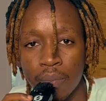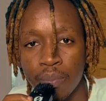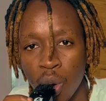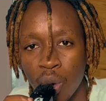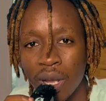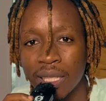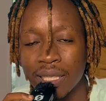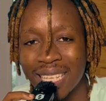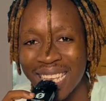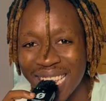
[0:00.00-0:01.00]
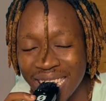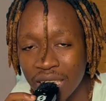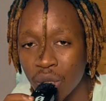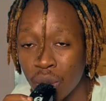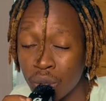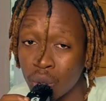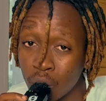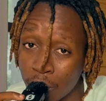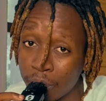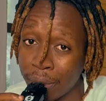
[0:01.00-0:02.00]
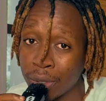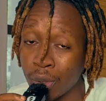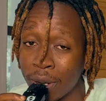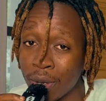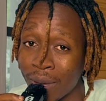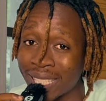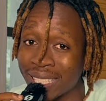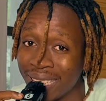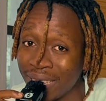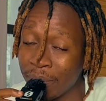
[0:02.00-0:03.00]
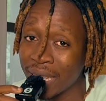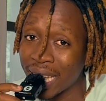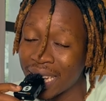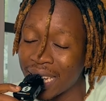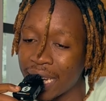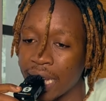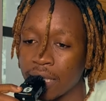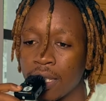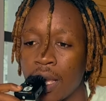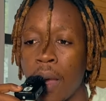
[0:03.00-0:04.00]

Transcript: brokers hit your stop loss when you are sleeping at night.